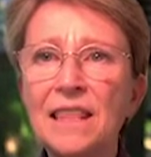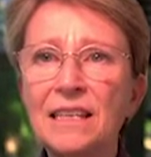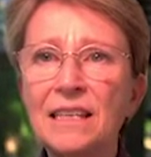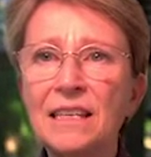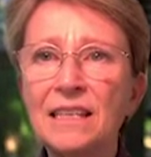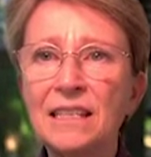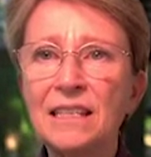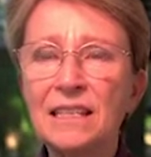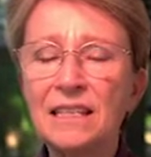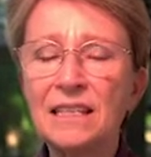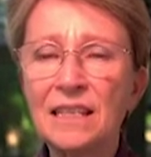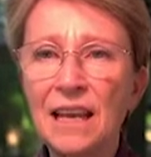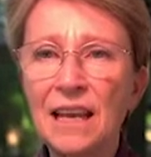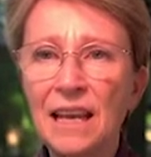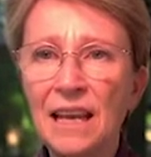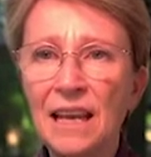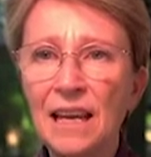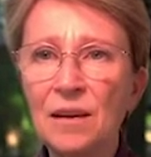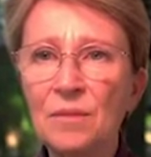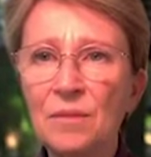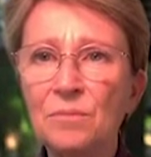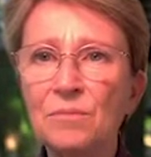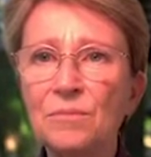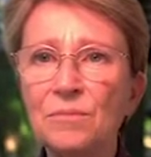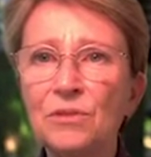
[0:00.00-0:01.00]
this
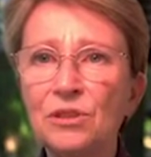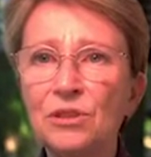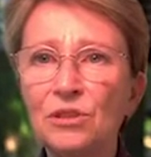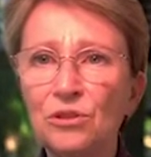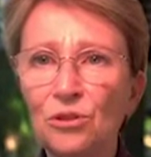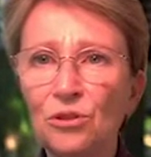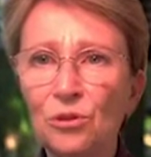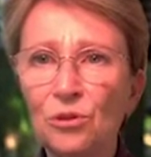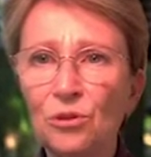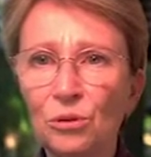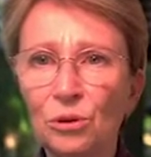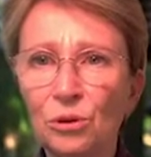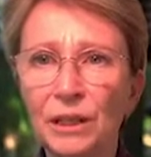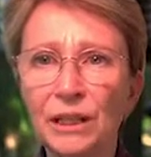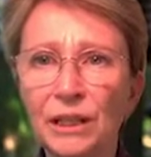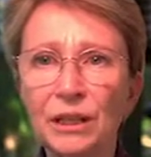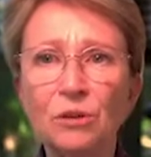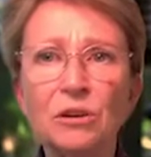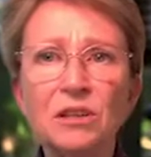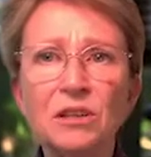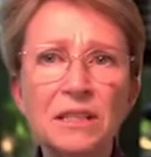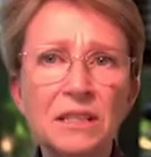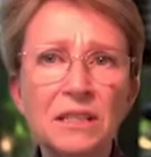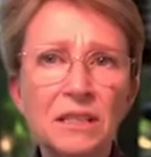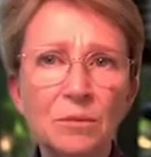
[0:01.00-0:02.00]
same story
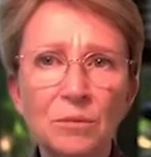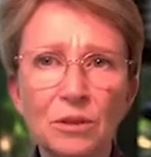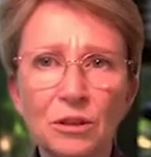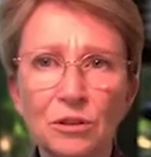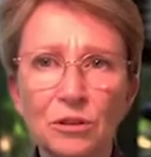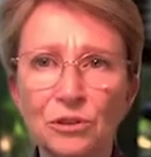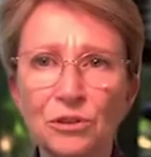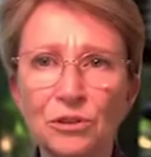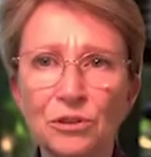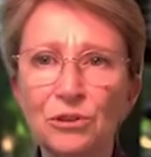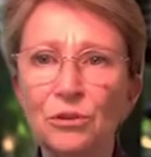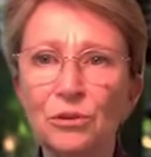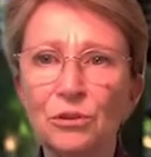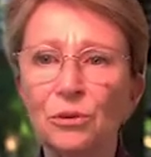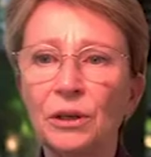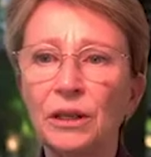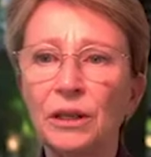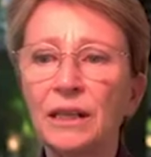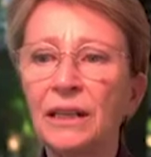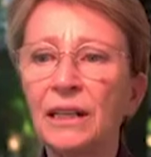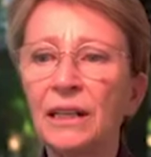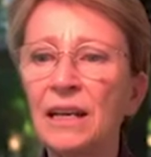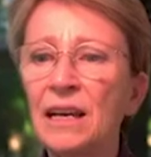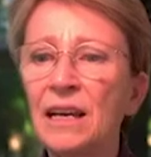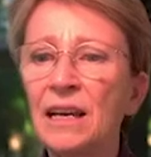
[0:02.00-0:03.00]
or a similar
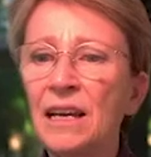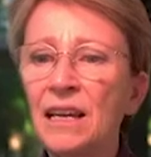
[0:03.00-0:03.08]
story,